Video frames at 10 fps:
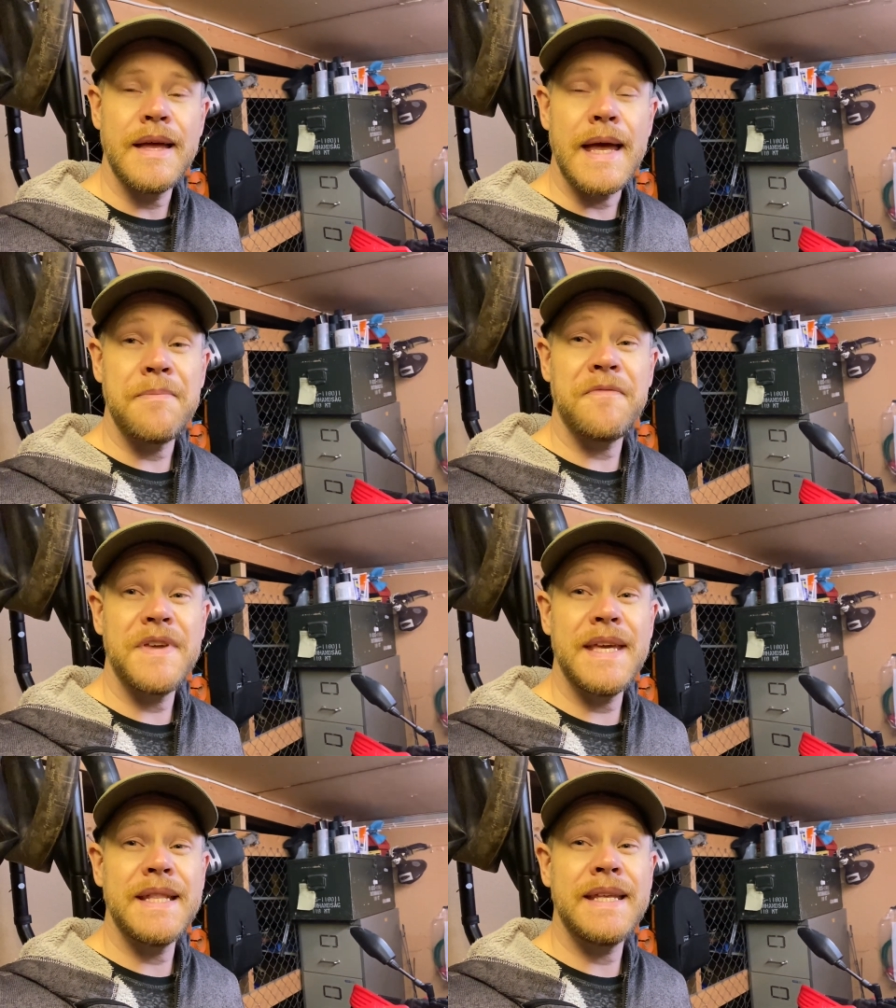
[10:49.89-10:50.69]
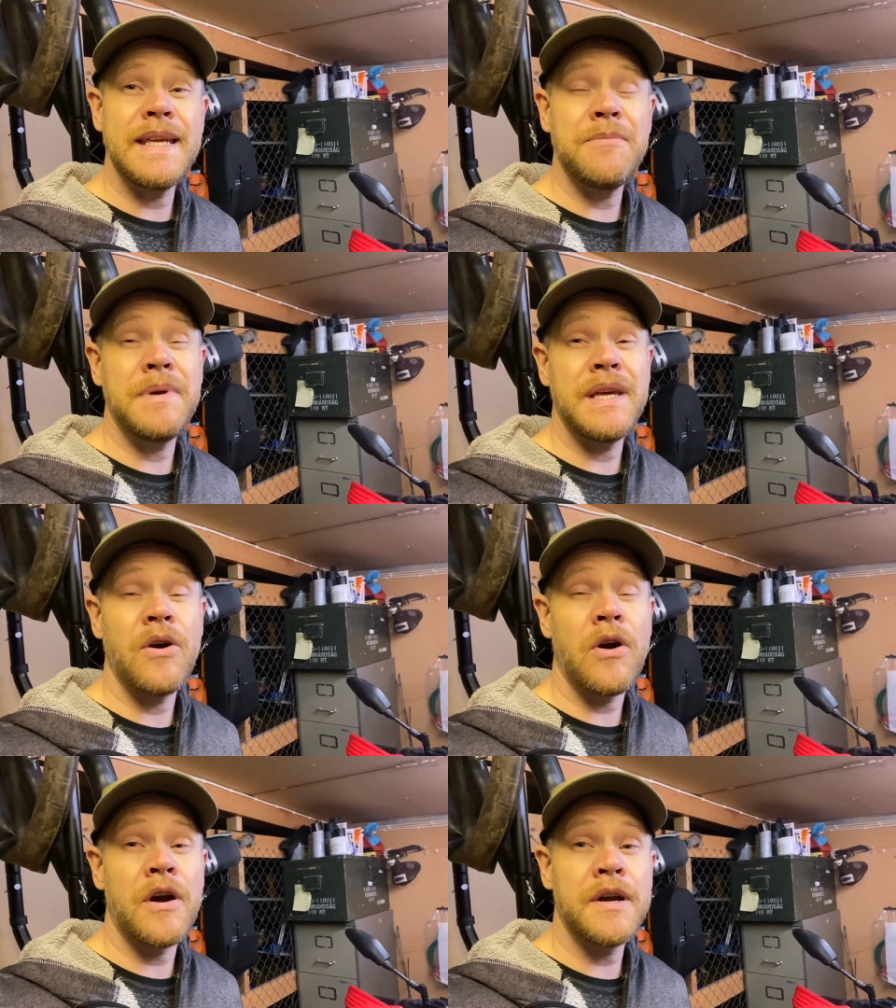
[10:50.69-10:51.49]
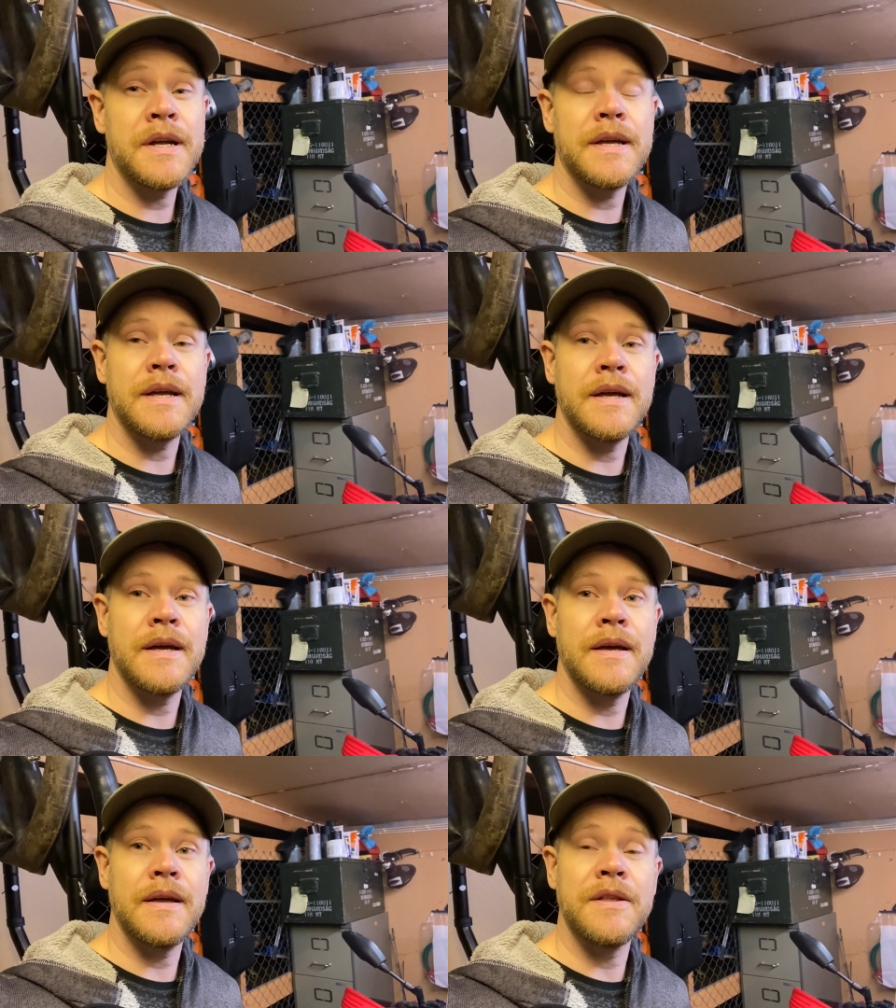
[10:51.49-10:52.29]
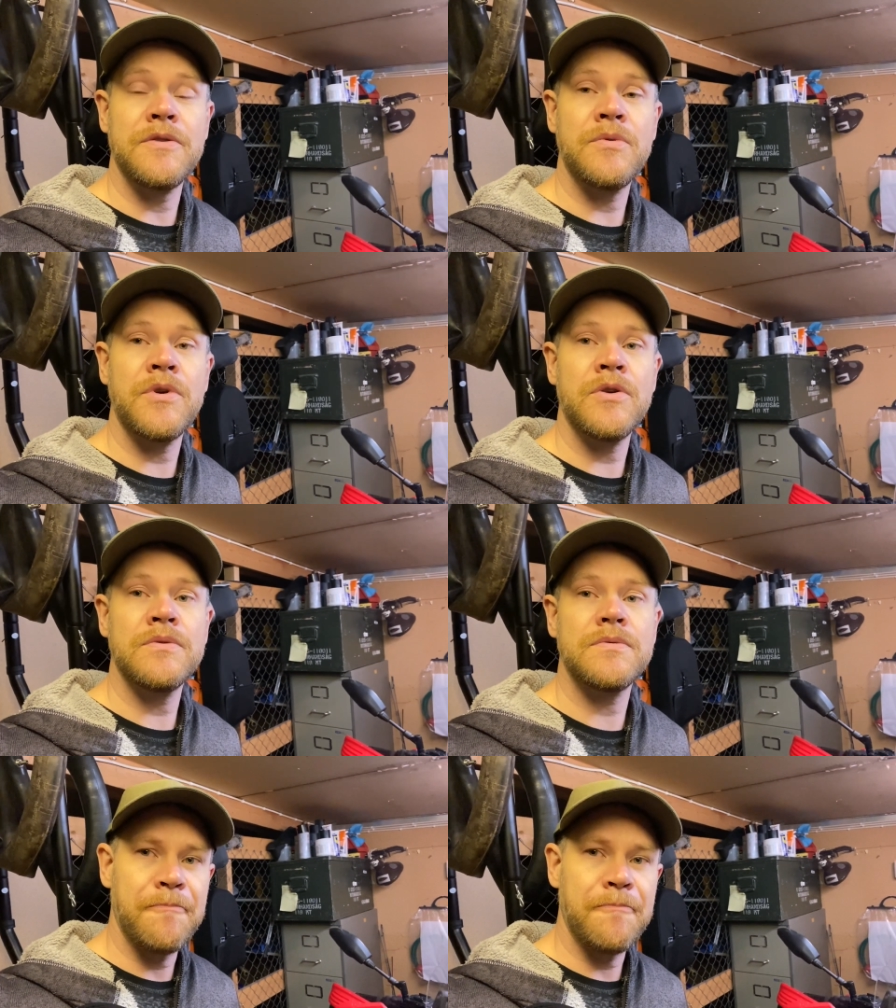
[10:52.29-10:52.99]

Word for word: MVDBR Enduro